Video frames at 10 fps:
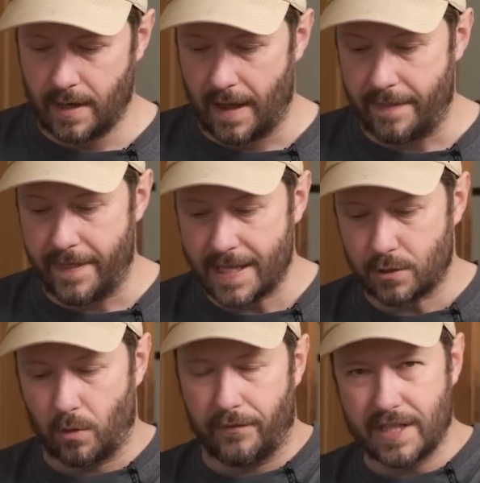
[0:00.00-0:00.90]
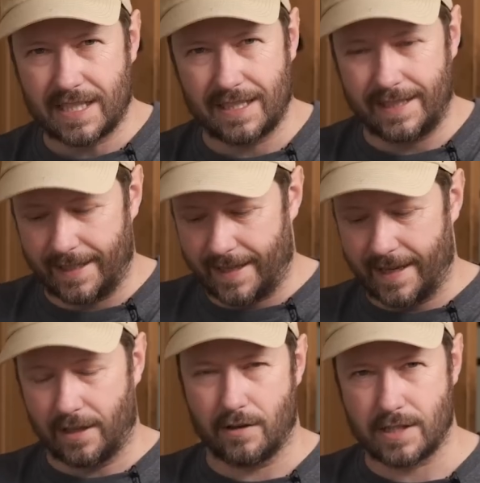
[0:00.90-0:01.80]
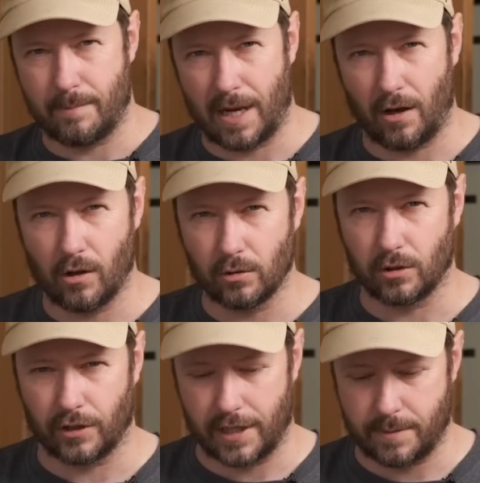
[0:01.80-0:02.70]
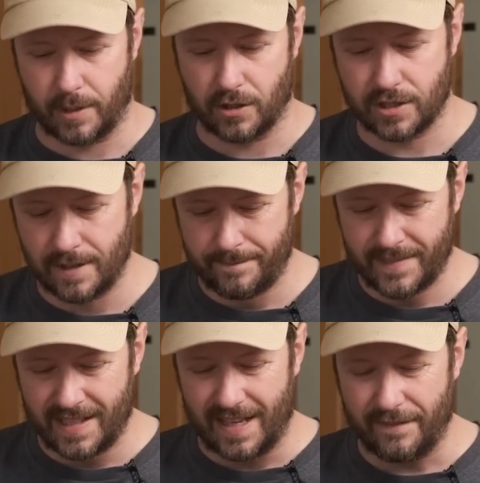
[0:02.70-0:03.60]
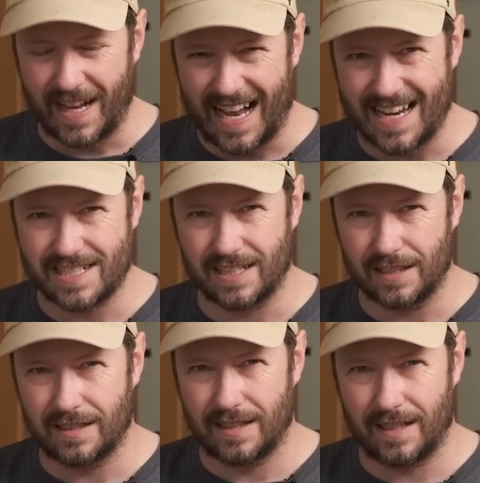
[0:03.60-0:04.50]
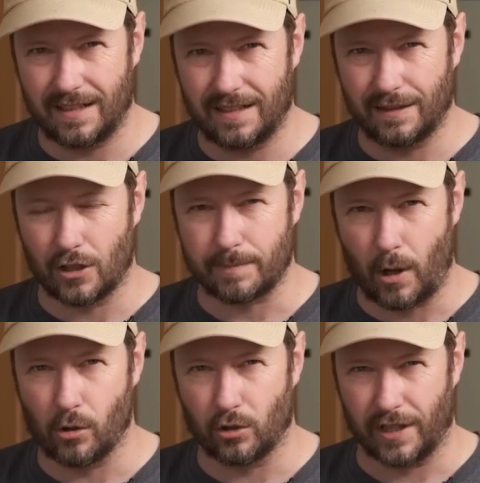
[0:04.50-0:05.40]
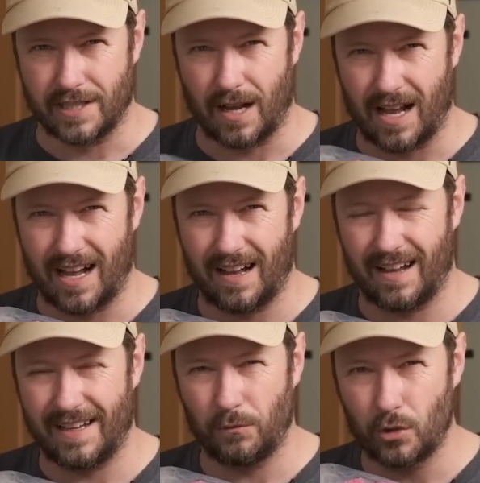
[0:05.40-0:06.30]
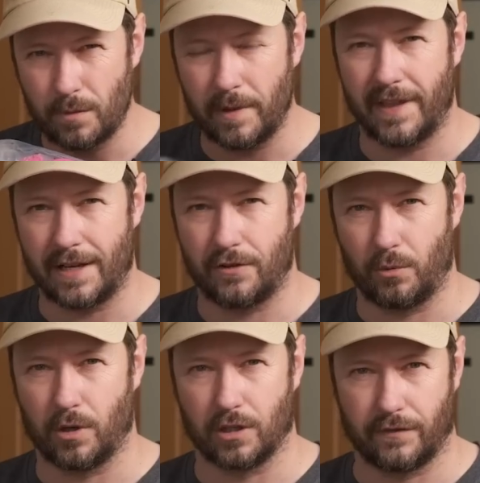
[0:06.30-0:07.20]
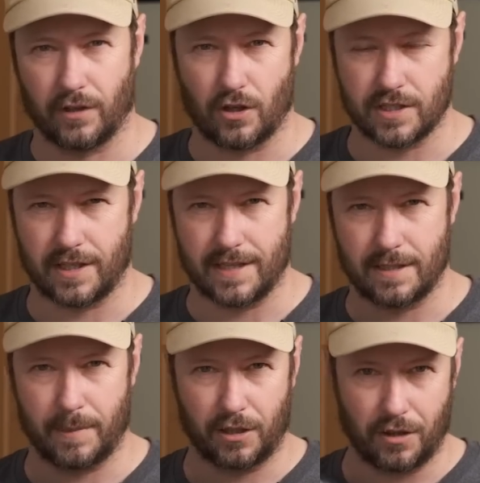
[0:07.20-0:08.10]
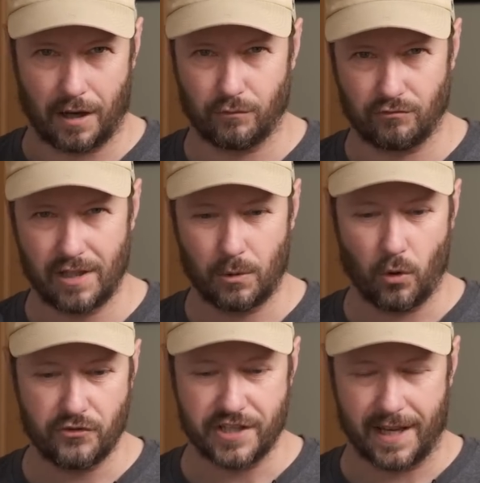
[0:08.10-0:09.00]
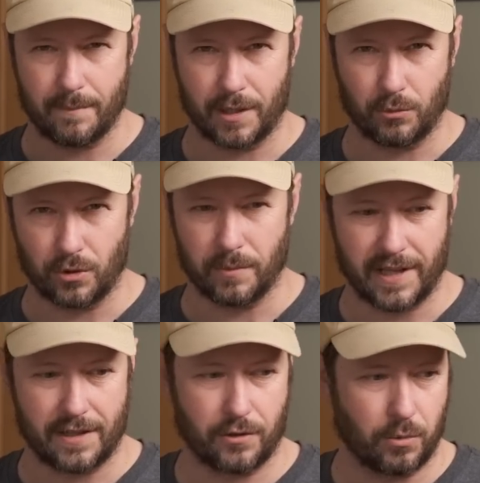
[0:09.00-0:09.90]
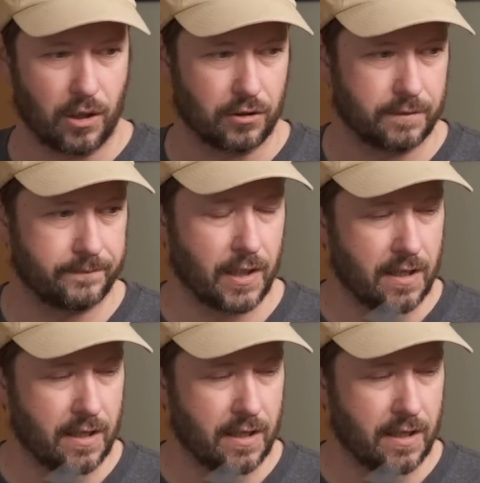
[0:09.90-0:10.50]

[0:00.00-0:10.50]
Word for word: And this one, this cleaning kit goes in my whole luggage because if I actually lost my whole luggage, it wouldn't be the end of the world if I lost this. Be, I really want it, but it wouldn't be the end of the world.